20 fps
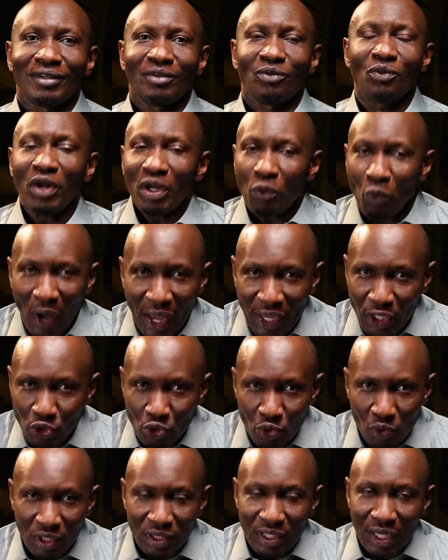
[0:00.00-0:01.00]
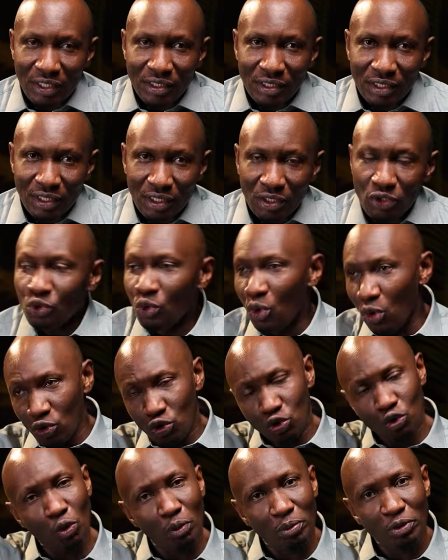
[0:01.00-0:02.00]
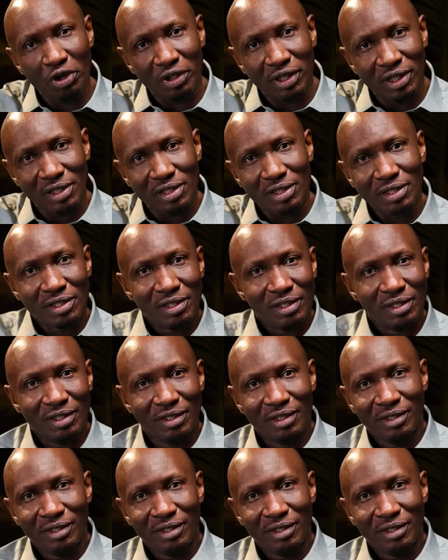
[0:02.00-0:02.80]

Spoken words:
Why are you doing that? You go chum your kids.